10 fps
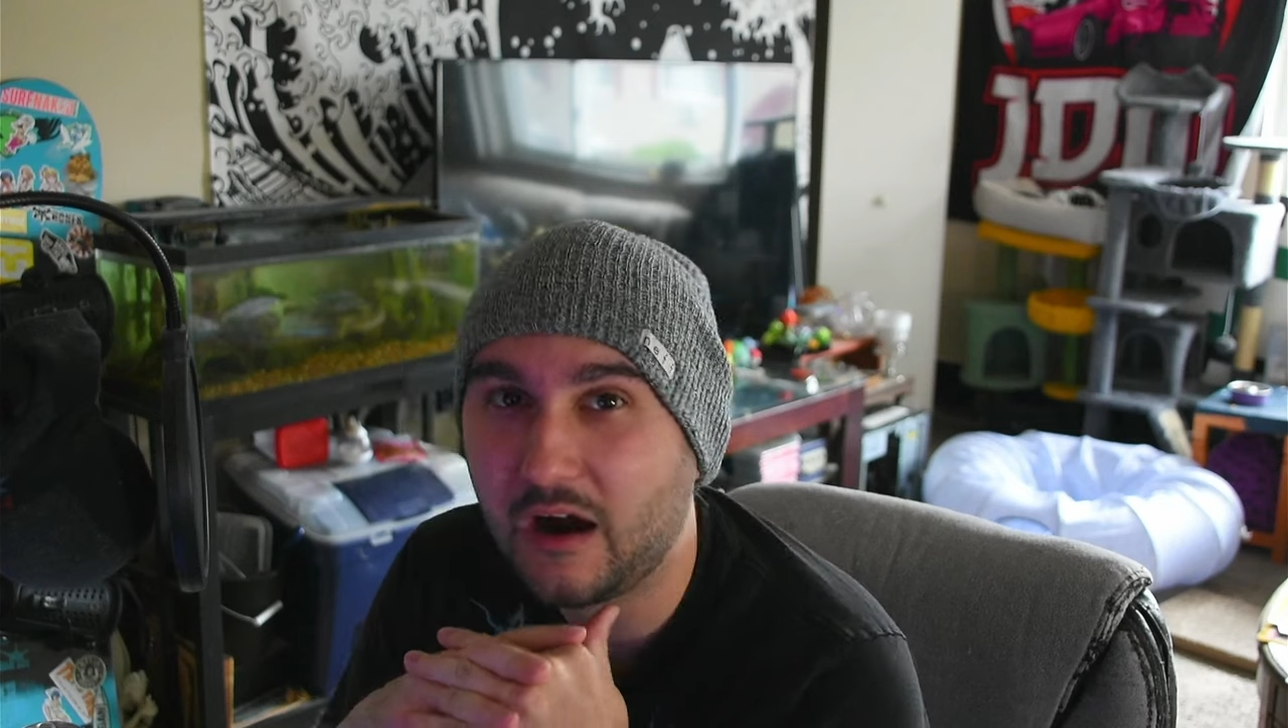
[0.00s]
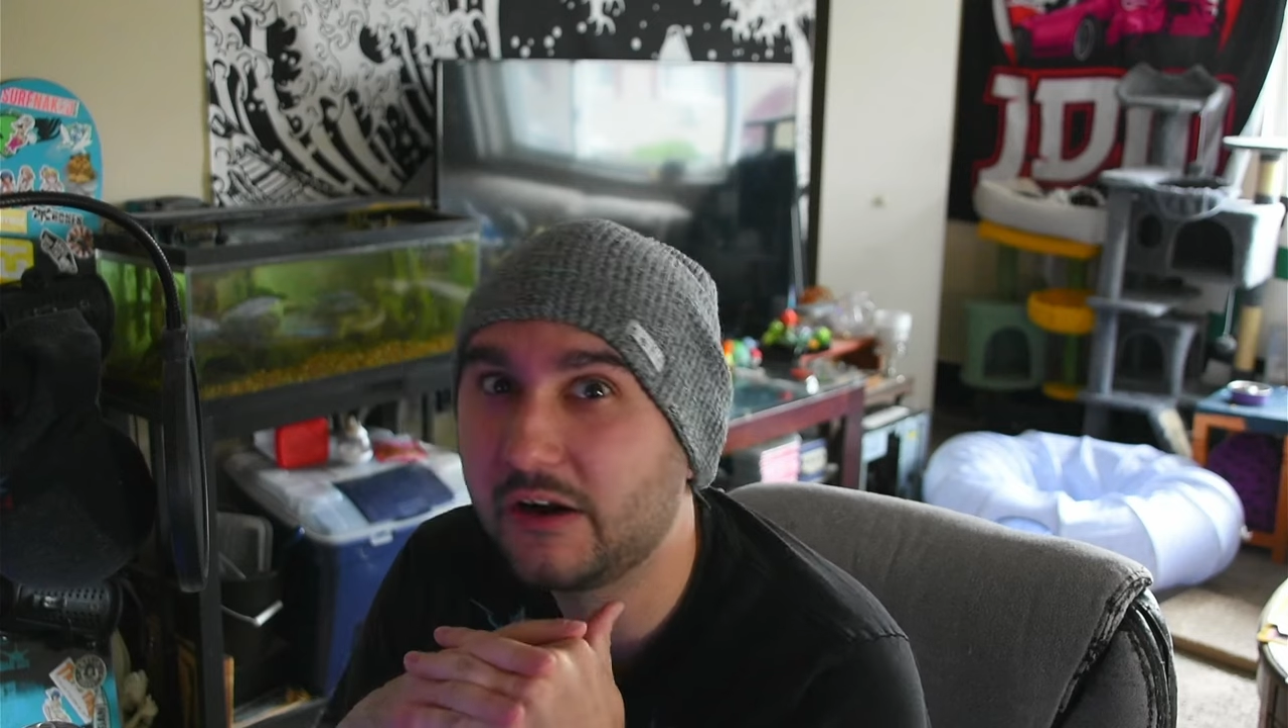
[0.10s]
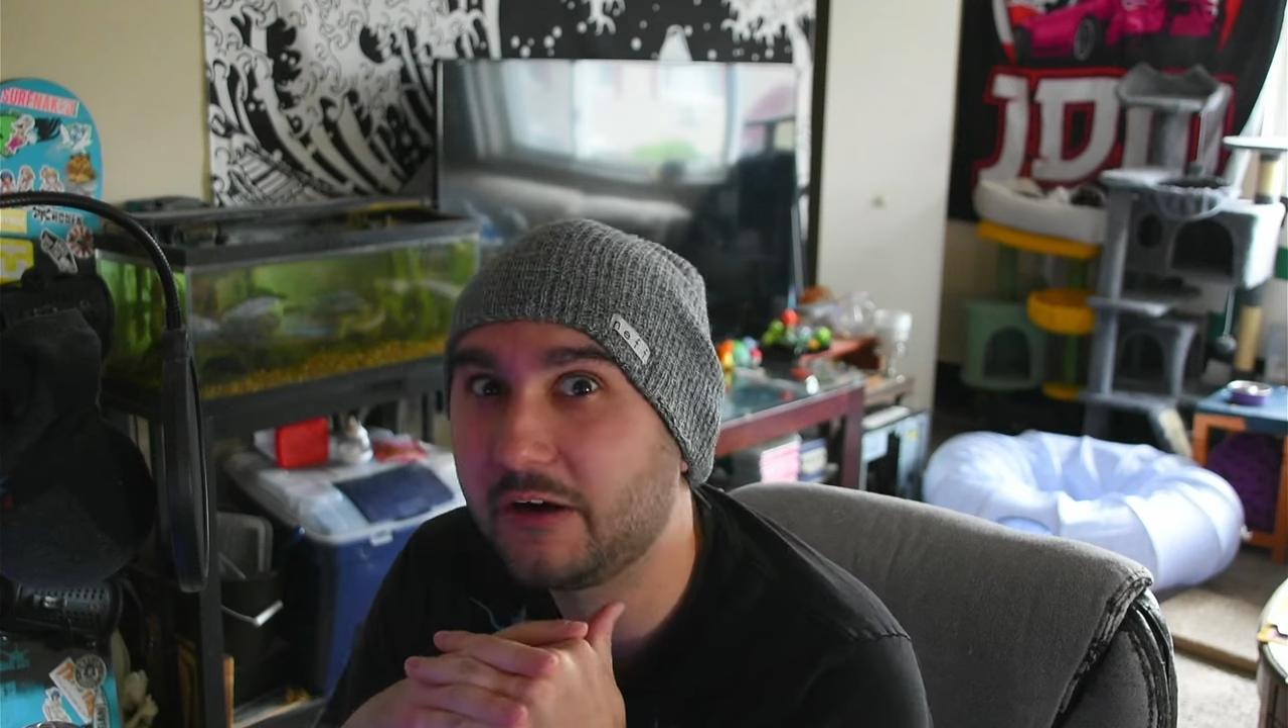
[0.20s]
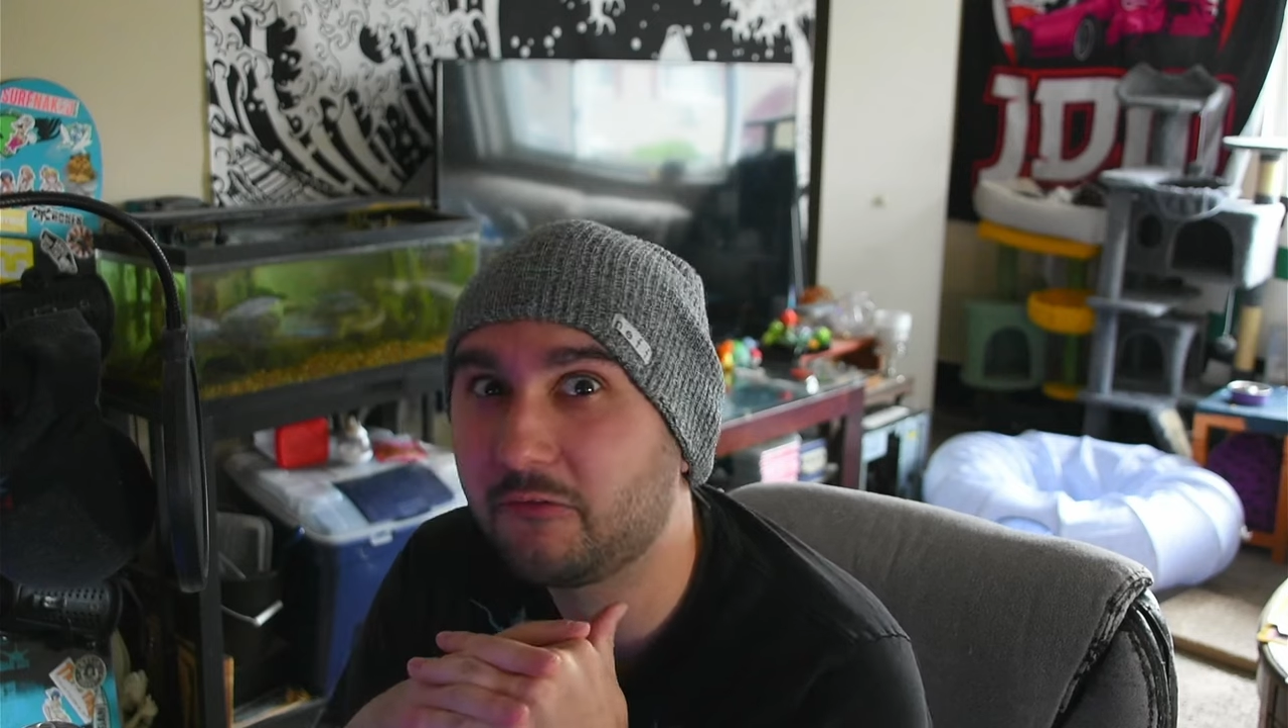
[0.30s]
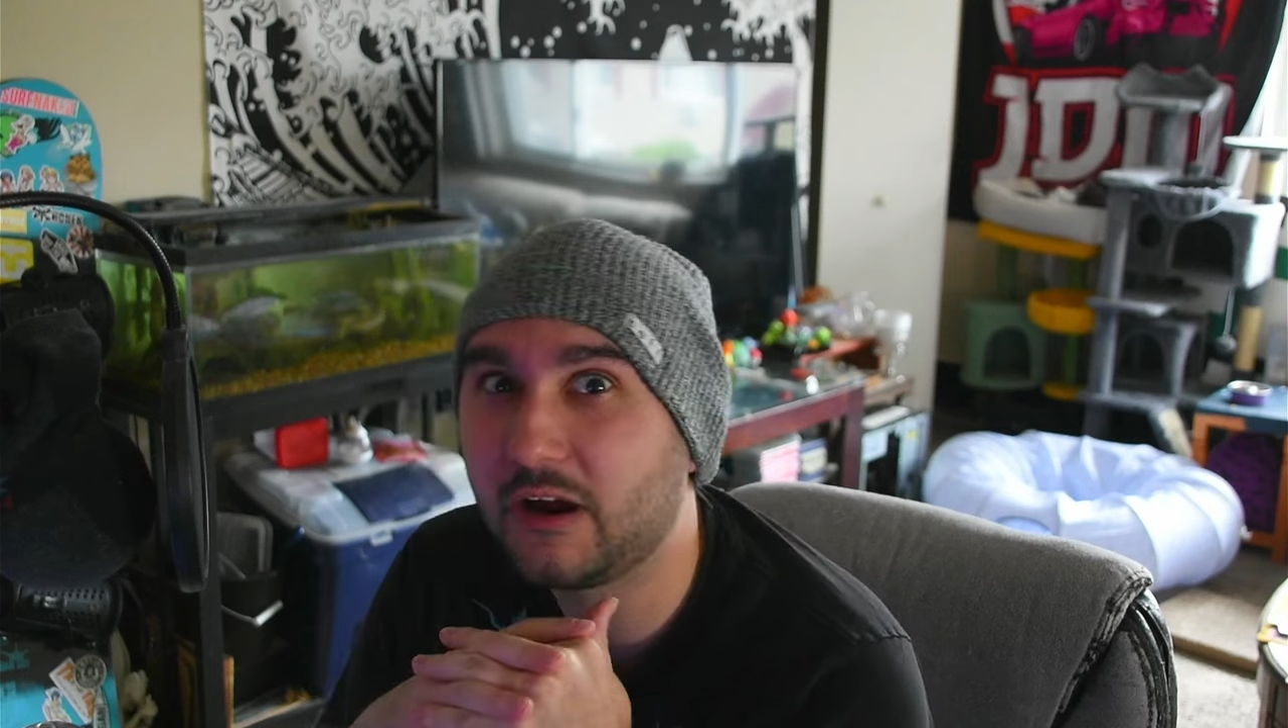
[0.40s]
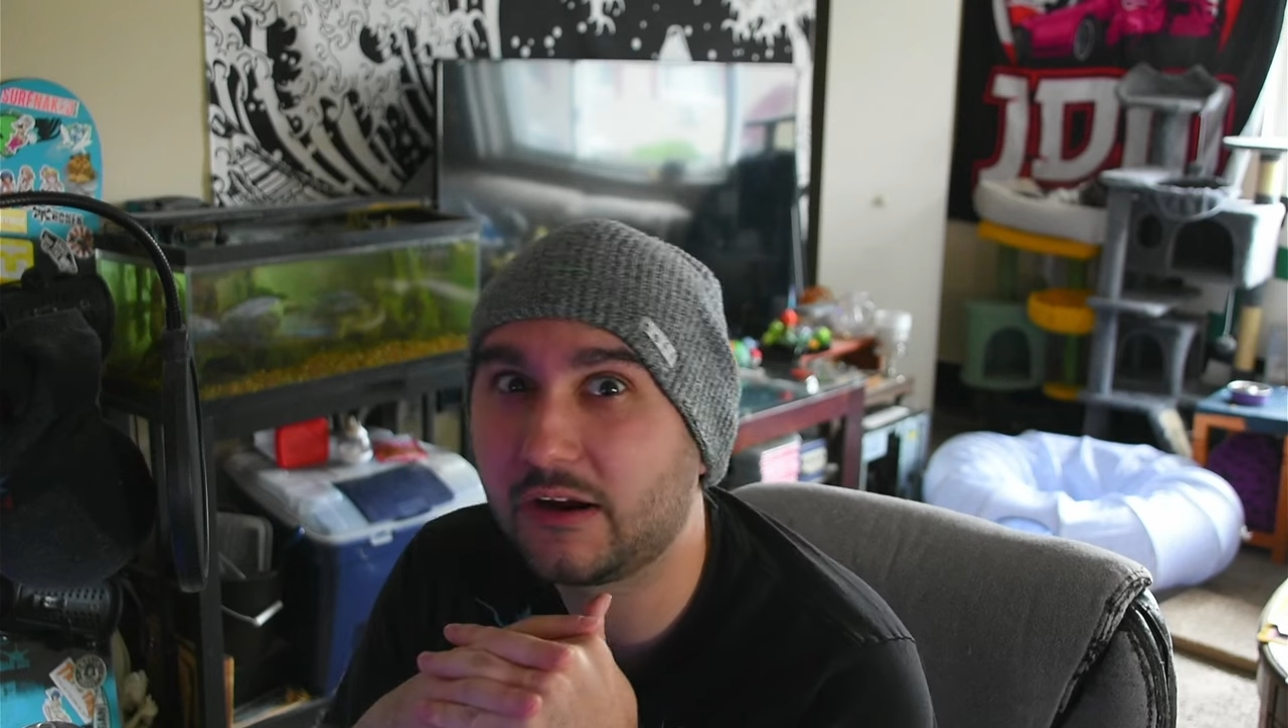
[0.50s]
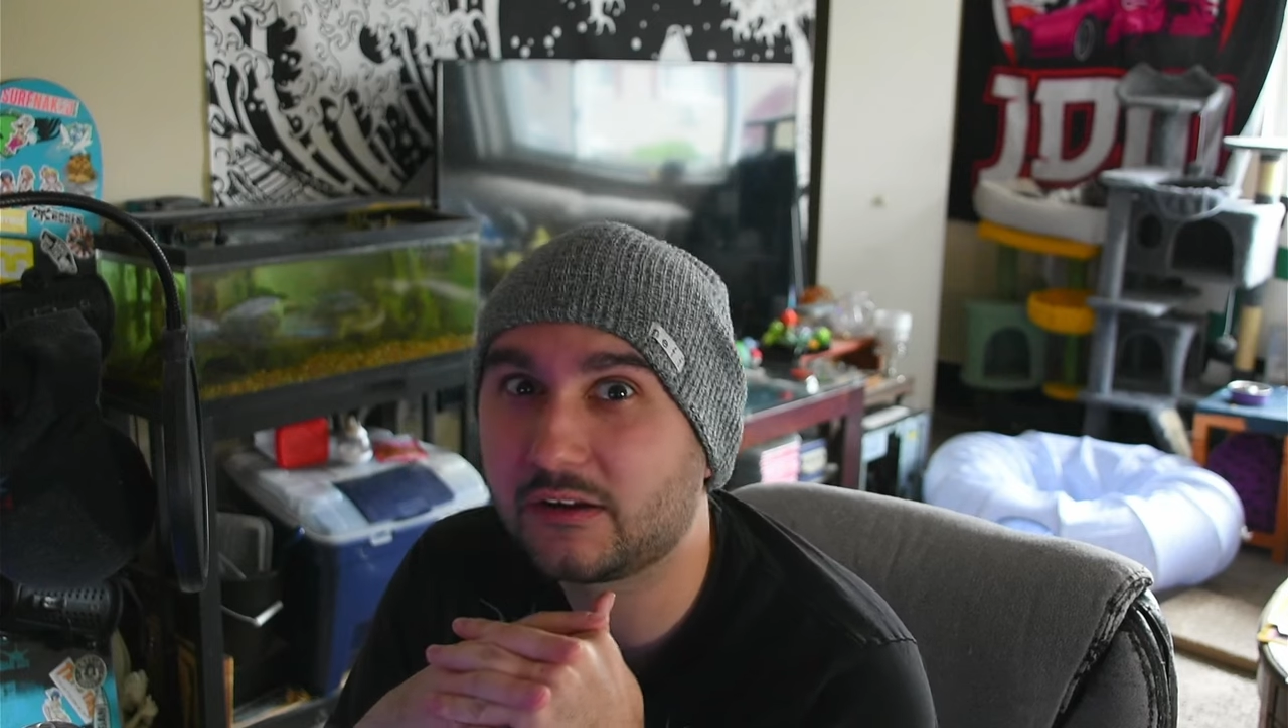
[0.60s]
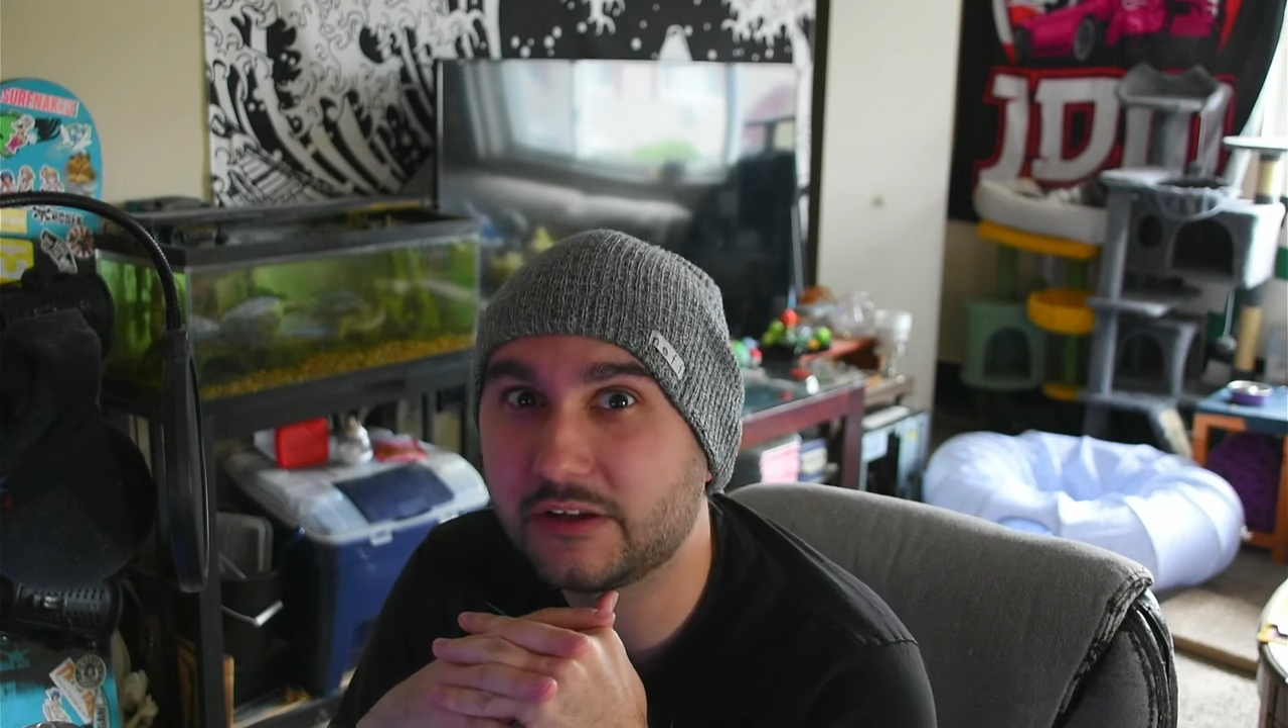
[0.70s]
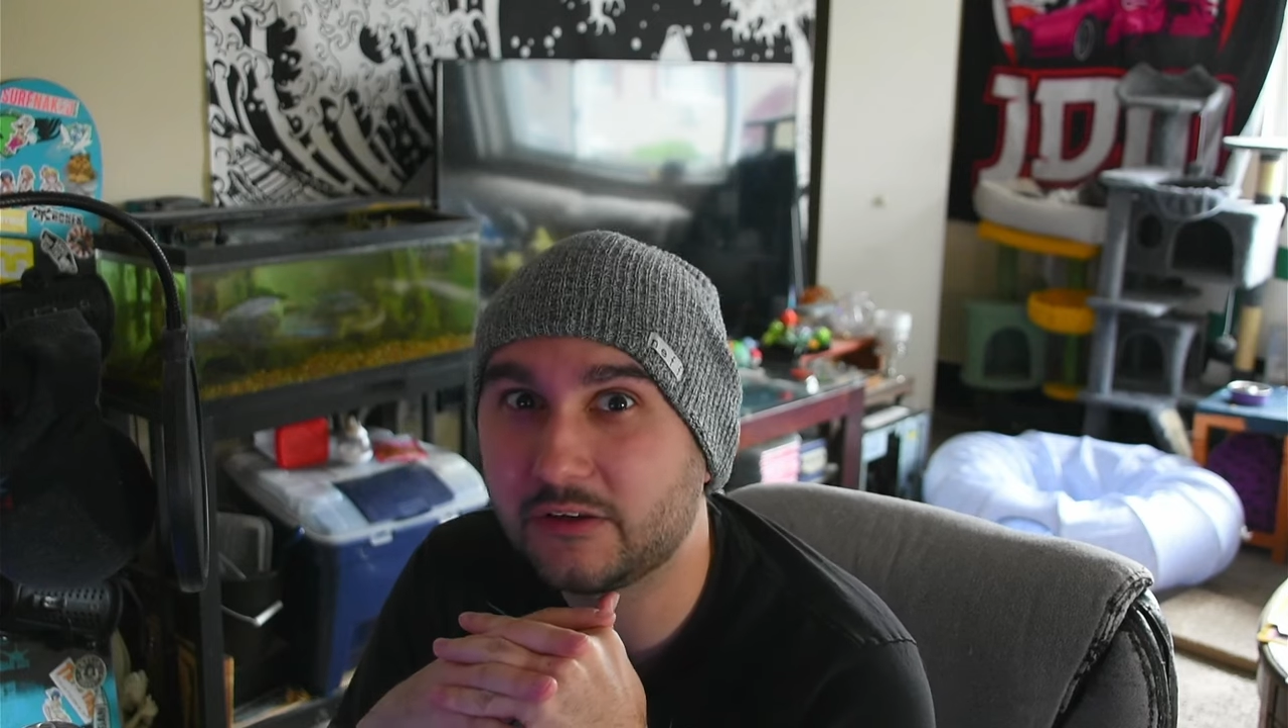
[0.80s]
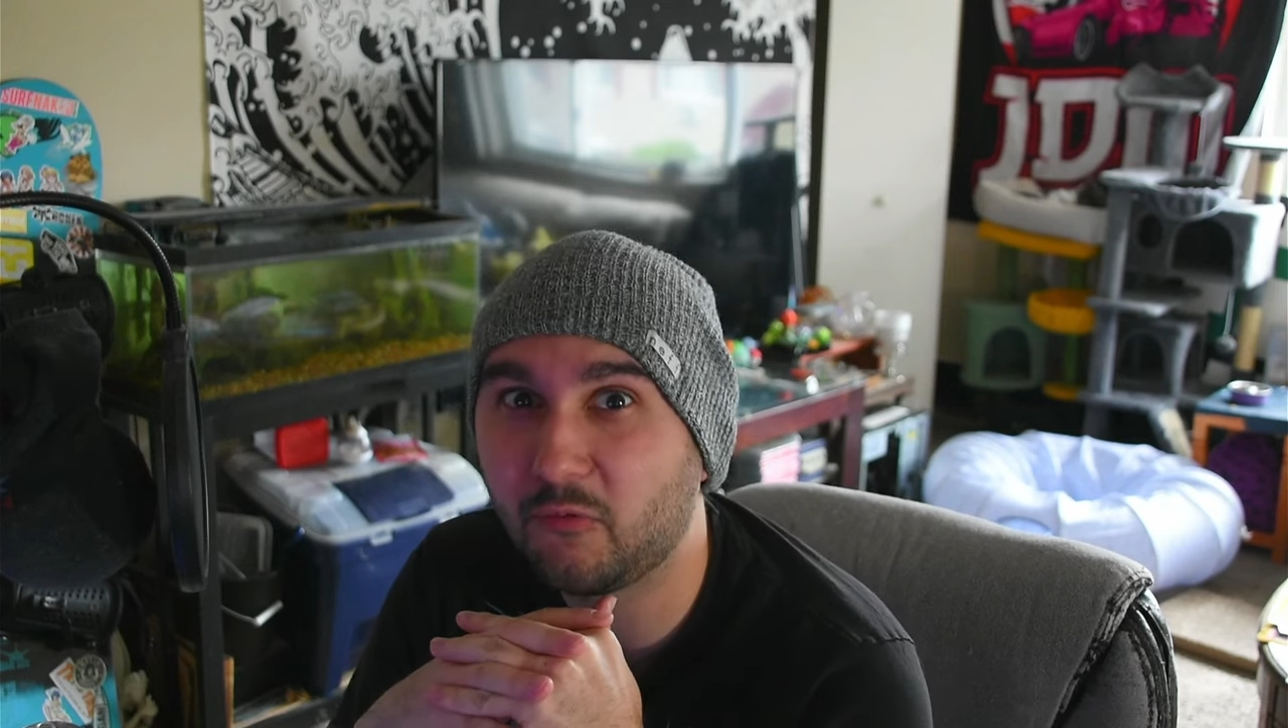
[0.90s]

unironically